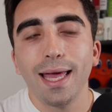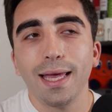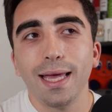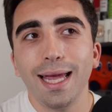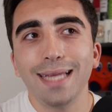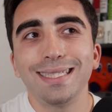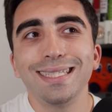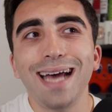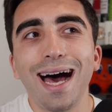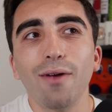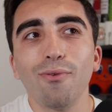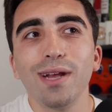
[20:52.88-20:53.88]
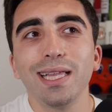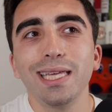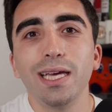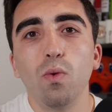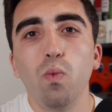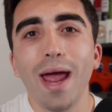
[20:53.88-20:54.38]
it's not really
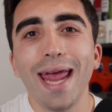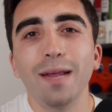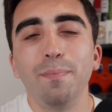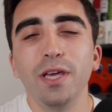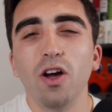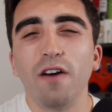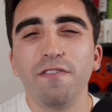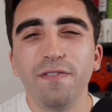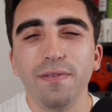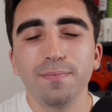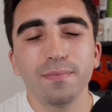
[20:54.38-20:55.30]
a way to be off.